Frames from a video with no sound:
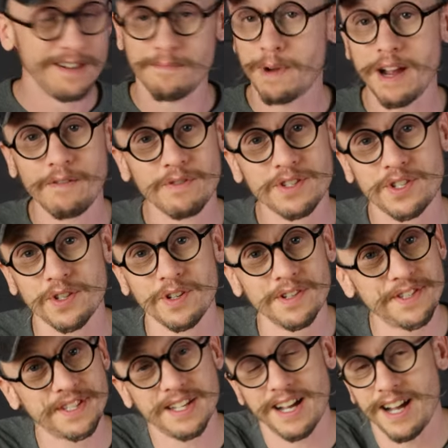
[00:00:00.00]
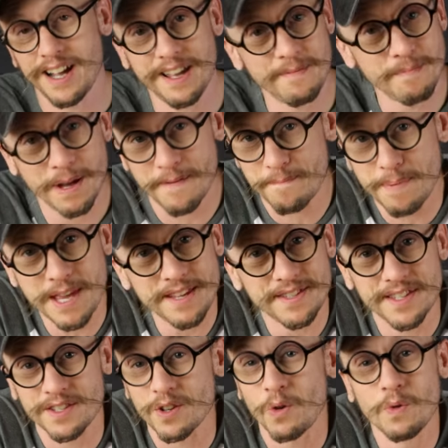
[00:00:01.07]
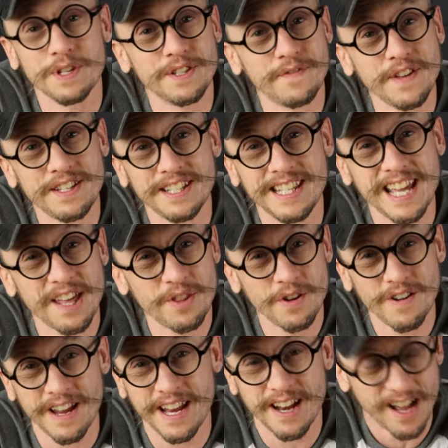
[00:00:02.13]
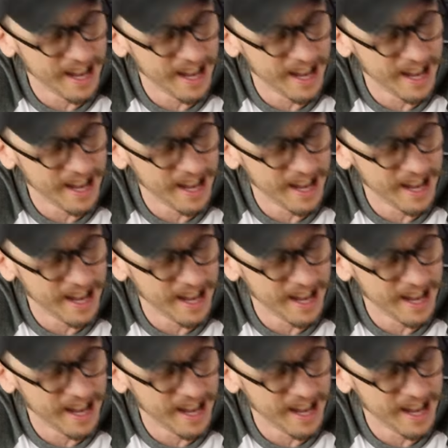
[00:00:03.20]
my results, I my pieces always fit together and